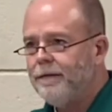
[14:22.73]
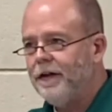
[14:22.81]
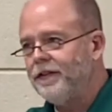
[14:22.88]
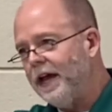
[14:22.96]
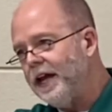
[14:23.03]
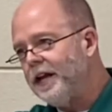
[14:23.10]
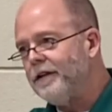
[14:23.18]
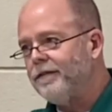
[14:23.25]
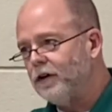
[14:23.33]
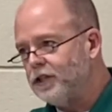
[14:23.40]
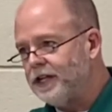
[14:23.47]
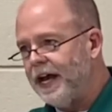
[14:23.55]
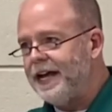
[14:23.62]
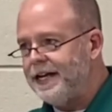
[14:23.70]
at the end of
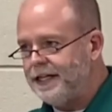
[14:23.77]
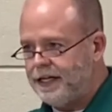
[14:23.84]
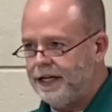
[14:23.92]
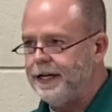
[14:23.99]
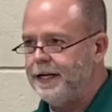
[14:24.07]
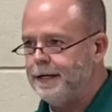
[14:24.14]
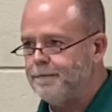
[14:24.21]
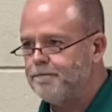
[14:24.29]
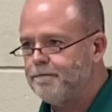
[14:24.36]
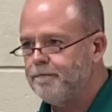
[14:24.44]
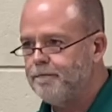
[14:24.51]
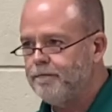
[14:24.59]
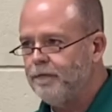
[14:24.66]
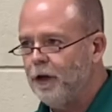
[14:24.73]
verse 18,
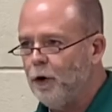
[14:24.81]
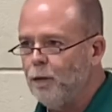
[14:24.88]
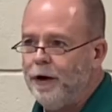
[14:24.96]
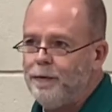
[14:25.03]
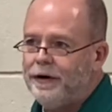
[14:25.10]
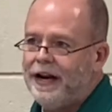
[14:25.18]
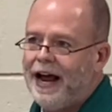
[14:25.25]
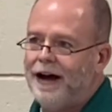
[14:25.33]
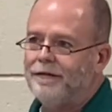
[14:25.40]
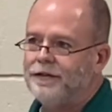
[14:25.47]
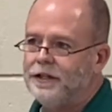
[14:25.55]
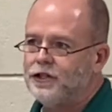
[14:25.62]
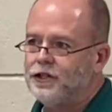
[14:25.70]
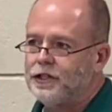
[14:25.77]
we would
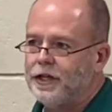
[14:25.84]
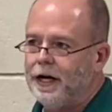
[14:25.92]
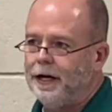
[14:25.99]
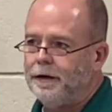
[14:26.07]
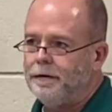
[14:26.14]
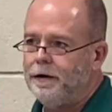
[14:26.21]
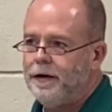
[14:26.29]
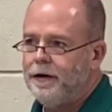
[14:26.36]
have this, uh,